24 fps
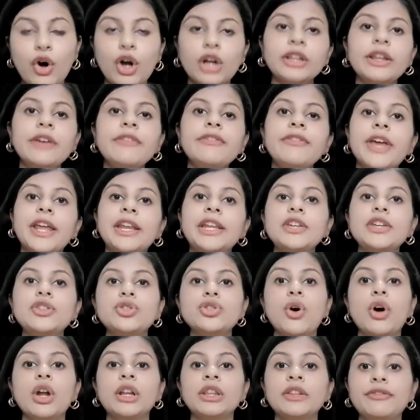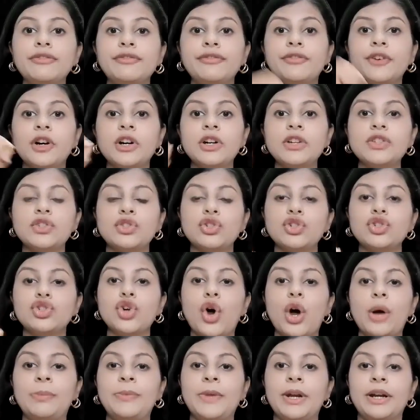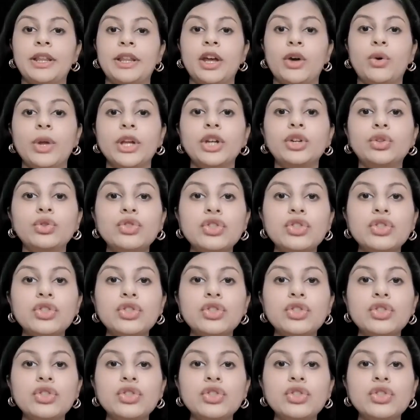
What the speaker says: or they're very sure the first job that they're going